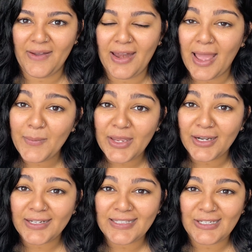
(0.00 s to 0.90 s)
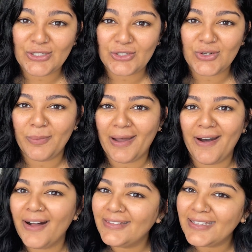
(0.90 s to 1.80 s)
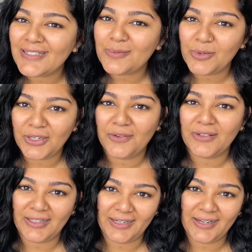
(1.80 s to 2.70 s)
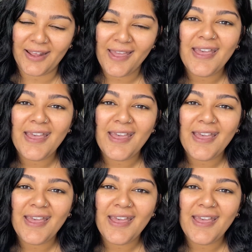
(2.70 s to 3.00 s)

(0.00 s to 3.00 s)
and I'm here to teach you about all things beauty related.